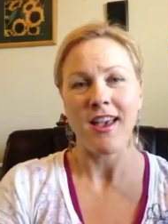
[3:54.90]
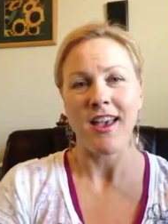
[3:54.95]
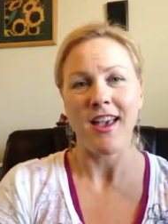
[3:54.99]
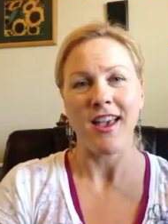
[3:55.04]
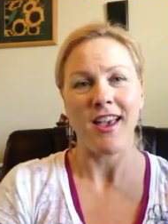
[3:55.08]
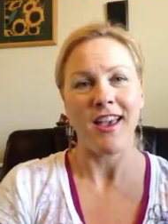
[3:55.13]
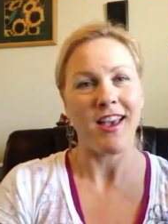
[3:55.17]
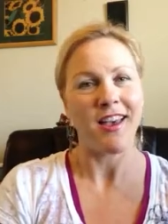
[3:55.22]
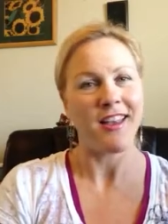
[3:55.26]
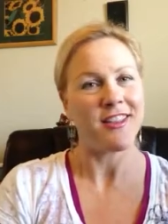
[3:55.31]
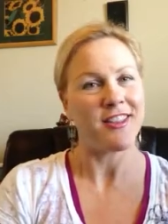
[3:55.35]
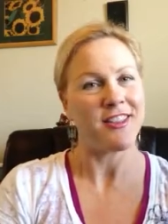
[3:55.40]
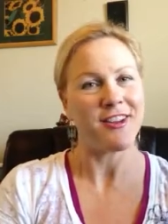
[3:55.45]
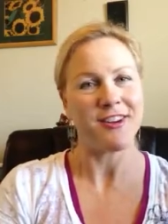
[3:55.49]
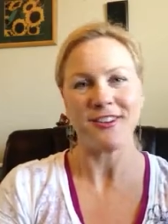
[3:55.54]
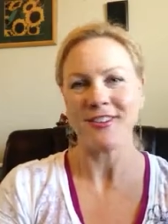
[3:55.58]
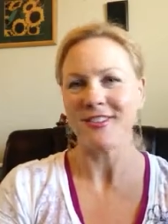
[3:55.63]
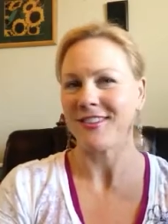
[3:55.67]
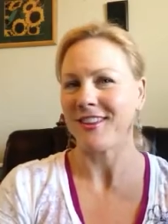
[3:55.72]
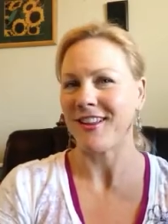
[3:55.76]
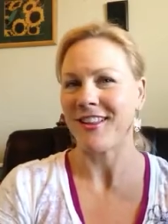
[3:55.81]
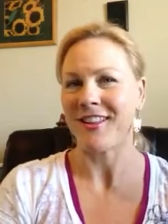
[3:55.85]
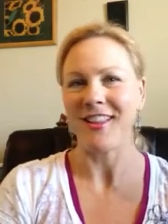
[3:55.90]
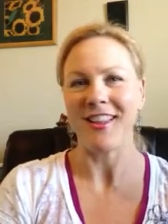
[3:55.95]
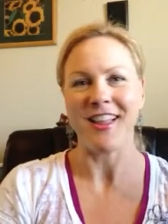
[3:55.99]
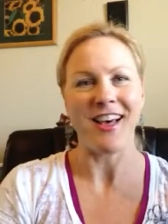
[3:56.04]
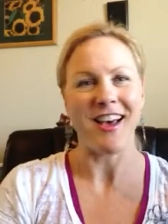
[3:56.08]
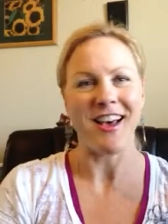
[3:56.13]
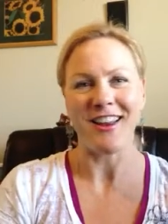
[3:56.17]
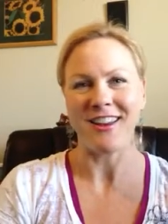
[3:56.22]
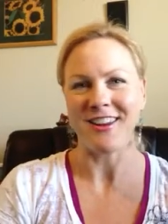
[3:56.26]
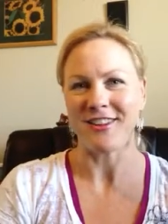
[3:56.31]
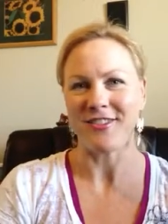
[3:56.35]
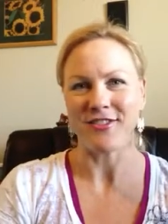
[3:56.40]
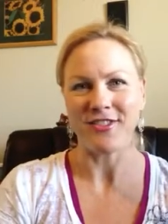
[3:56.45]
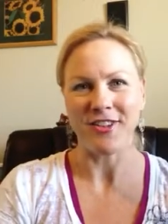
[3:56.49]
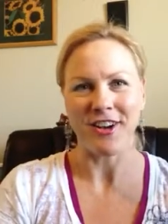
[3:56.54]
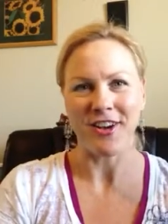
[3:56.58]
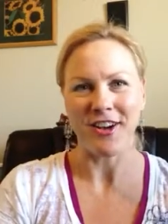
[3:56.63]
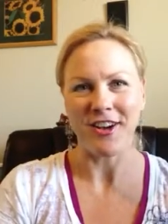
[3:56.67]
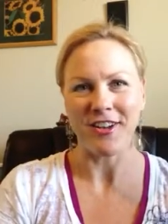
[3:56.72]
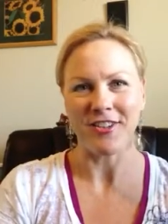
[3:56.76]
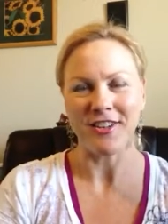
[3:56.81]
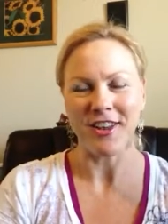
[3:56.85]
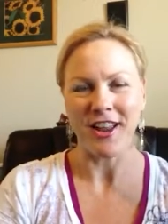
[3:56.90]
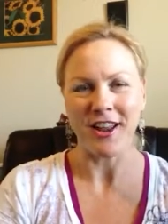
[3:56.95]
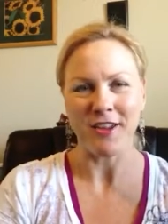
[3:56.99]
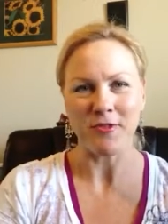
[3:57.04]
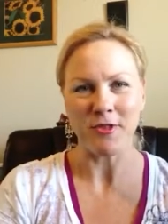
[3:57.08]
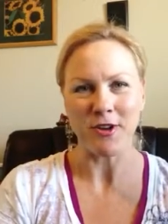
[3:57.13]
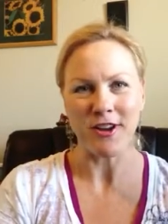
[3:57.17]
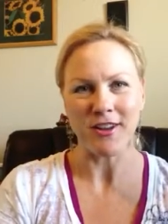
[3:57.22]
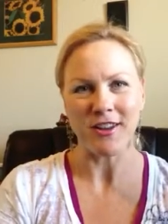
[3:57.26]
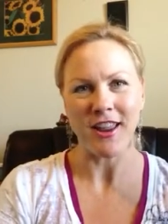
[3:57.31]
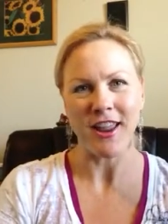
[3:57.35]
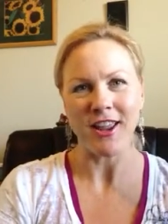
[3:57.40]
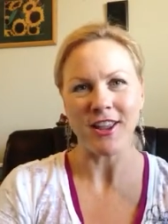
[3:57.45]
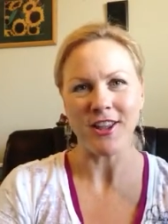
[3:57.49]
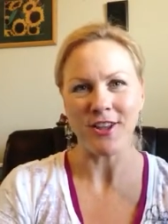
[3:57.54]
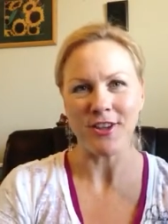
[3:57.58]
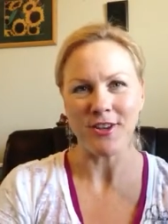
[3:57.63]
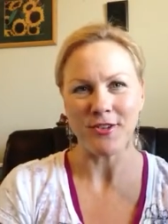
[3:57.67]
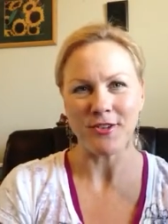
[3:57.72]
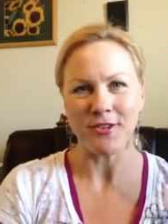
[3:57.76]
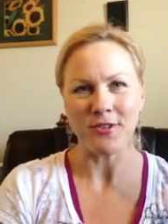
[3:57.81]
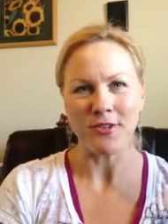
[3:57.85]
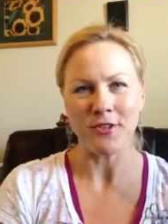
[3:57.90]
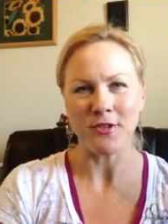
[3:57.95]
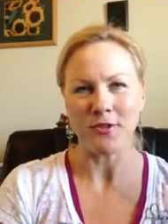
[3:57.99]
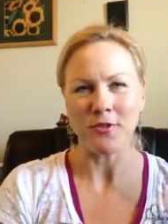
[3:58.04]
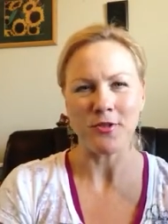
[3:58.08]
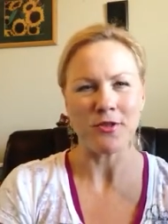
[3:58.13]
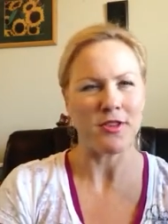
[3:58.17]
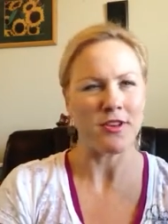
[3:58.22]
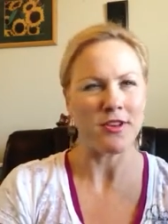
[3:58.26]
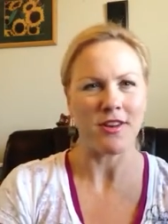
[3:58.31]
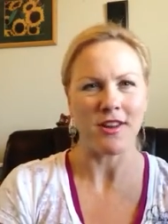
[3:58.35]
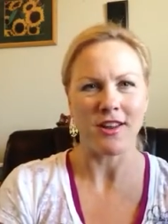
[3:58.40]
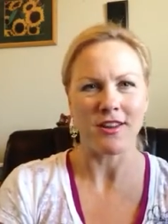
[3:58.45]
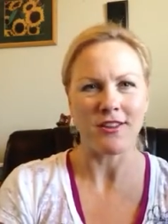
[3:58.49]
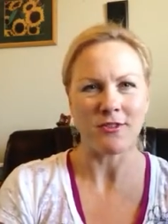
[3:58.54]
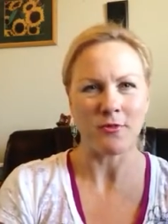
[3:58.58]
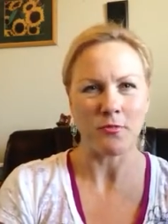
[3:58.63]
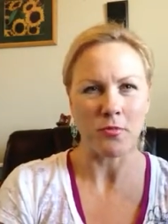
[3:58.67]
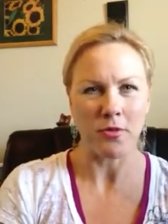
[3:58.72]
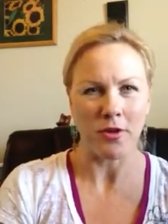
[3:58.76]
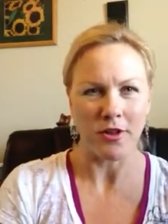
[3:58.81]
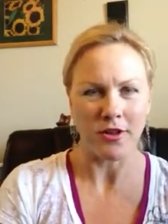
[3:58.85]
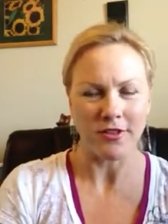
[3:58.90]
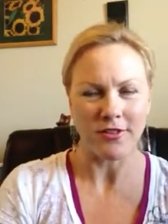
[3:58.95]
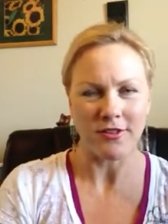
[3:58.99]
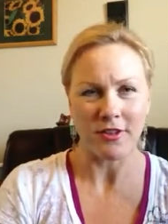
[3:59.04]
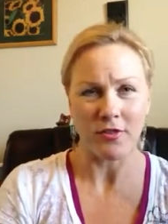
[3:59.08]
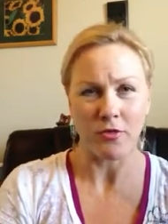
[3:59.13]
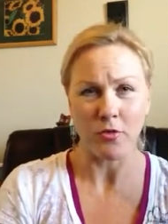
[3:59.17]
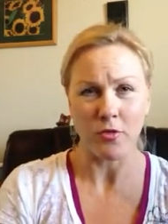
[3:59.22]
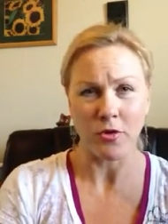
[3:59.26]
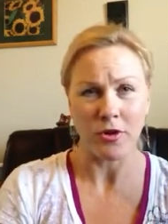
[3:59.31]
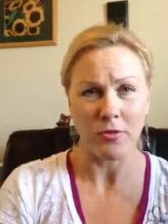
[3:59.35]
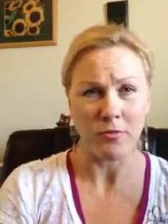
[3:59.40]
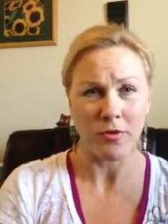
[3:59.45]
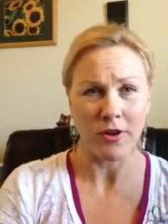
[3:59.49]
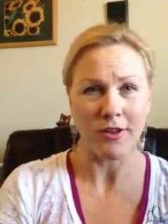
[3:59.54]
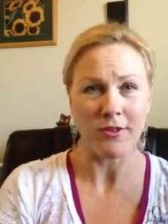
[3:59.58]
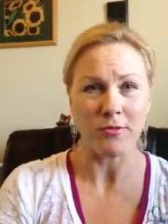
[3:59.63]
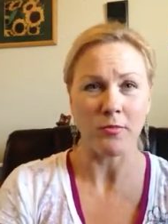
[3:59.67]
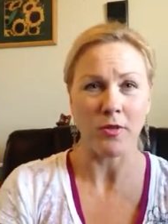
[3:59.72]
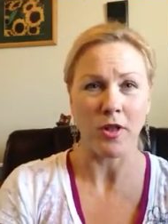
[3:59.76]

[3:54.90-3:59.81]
and there's a lot involved. I'm going to take you through the nuts and bolts of a WordPress